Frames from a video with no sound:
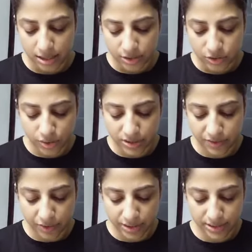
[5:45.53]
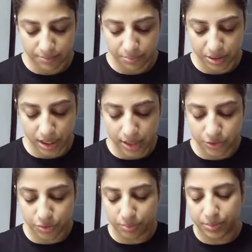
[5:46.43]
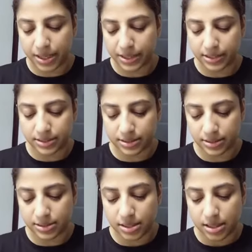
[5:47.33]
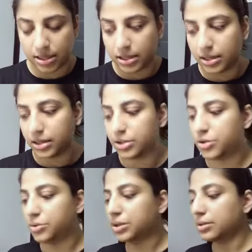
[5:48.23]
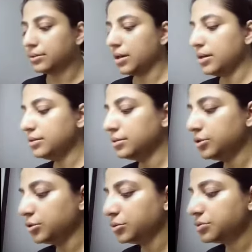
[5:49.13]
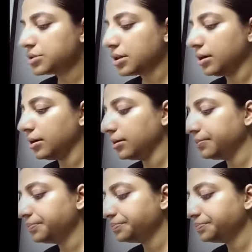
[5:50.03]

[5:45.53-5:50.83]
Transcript: so it's very simple how you apply it is you can either use a